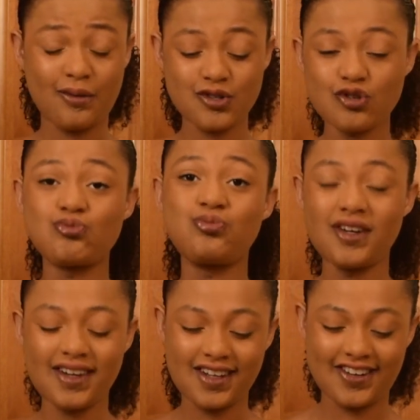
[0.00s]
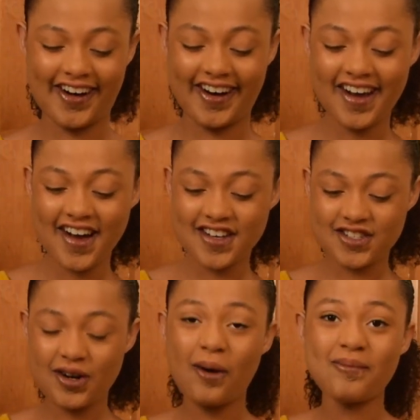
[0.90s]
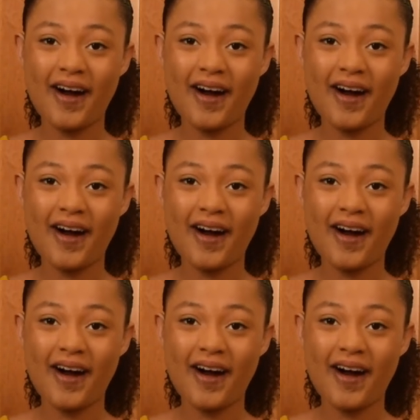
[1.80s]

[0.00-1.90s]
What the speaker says: which is really great. So I'm